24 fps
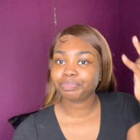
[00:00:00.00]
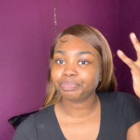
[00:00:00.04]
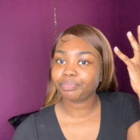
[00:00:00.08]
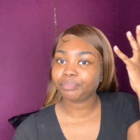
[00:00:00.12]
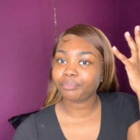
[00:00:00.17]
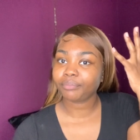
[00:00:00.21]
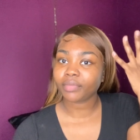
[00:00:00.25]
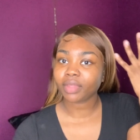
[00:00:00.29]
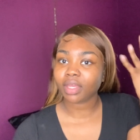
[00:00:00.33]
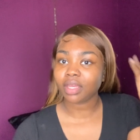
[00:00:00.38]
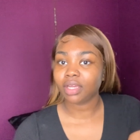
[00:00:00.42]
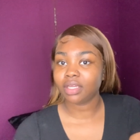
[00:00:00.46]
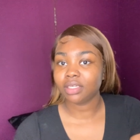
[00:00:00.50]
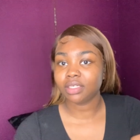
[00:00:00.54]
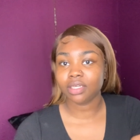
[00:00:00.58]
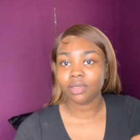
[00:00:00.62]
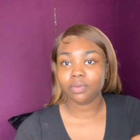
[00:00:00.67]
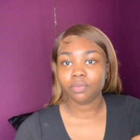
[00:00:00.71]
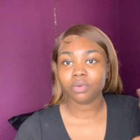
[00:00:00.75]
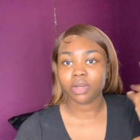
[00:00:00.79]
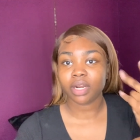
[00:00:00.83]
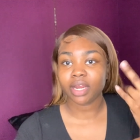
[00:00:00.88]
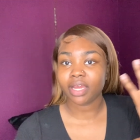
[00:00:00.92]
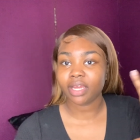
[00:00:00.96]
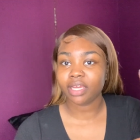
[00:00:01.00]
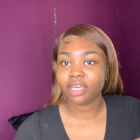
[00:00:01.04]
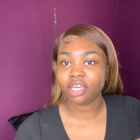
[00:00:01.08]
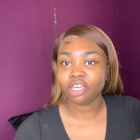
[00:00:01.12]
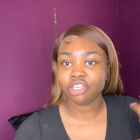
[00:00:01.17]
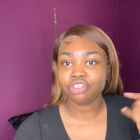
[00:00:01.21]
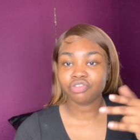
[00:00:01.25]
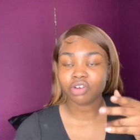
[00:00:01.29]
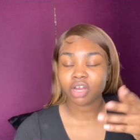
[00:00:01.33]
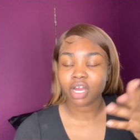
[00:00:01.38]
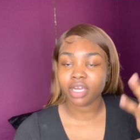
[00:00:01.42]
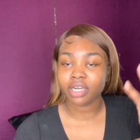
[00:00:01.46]
And then when I air
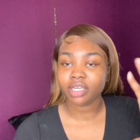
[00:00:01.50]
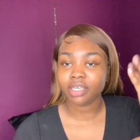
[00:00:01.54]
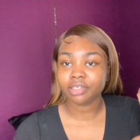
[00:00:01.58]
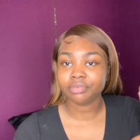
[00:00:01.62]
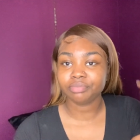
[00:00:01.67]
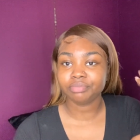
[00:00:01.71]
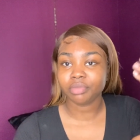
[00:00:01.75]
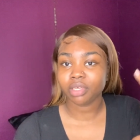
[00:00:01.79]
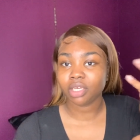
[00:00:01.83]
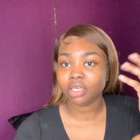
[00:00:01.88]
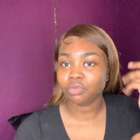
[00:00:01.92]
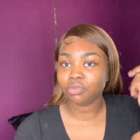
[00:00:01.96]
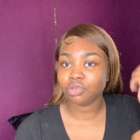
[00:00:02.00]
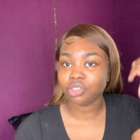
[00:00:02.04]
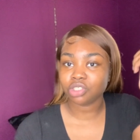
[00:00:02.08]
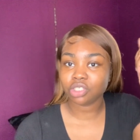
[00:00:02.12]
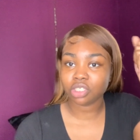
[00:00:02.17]
dried it, it was just,